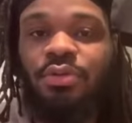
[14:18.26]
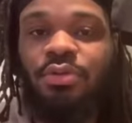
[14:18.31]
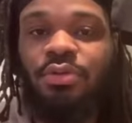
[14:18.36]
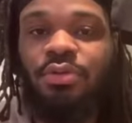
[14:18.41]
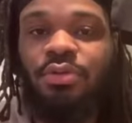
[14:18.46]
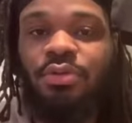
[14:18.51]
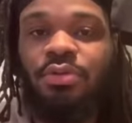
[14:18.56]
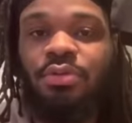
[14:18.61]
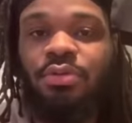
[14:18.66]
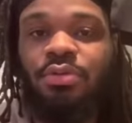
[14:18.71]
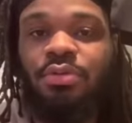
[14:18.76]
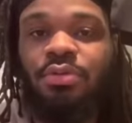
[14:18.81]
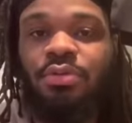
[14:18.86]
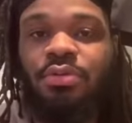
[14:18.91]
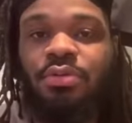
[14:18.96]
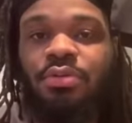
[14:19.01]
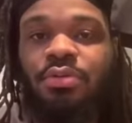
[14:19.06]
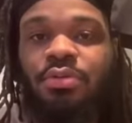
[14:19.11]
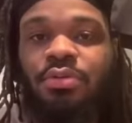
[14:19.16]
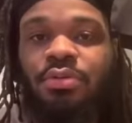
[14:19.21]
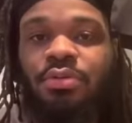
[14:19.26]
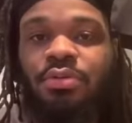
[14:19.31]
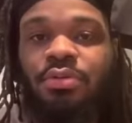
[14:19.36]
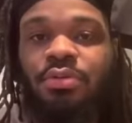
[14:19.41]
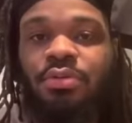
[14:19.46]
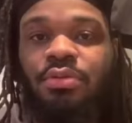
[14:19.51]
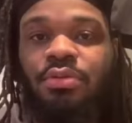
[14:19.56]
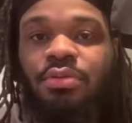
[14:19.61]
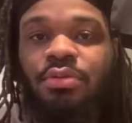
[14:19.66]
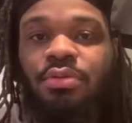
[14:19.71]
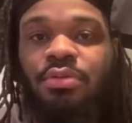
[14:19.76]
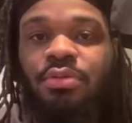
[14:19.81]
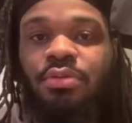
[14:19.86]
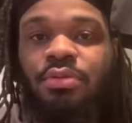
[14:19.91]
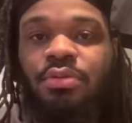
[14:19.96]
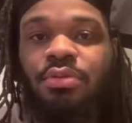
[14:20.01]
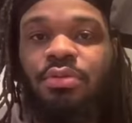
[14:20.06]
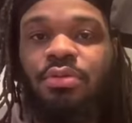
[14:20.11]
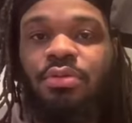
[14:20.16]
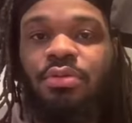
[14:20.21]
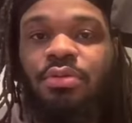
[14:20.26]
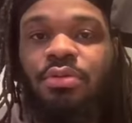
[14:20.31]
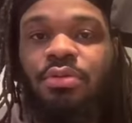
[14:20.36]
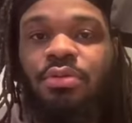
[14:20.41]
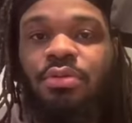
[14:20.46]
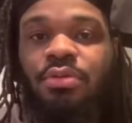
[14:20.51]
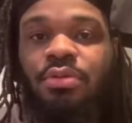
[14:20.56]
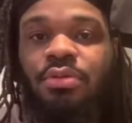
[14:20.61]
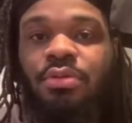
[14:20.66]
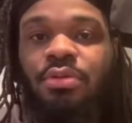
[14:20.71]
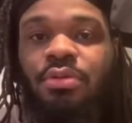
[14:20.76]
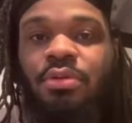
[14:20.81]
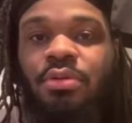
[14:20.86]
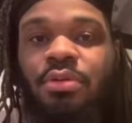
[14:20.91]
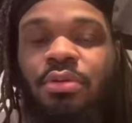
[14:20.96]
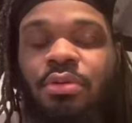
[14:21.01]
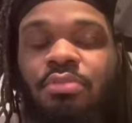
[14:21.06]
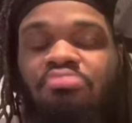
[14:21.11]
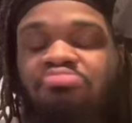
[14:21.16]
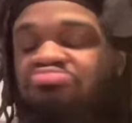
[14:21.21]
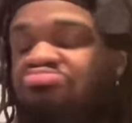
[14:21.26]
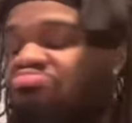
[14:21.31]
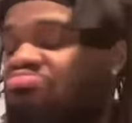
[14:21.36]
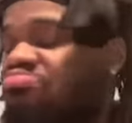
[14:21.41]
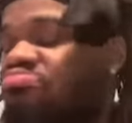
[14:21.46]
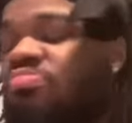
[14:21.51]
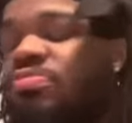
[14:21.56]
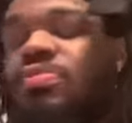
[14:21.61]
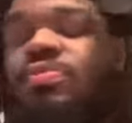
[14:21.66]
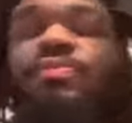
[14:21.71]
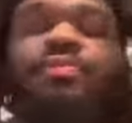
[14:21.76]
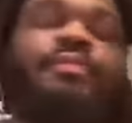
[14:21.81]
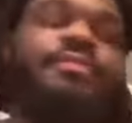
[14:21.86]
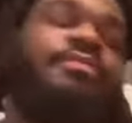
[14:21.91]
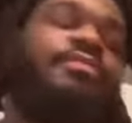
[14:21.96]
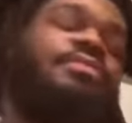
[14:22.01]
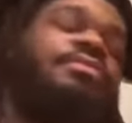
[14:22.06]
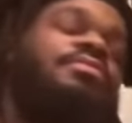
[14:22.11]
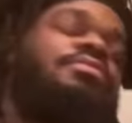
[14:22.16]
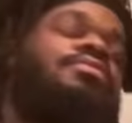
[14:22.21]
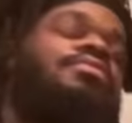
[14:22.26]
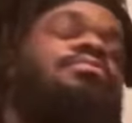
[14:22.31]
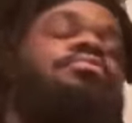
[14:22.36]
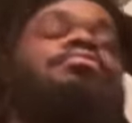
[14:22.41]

[no speech]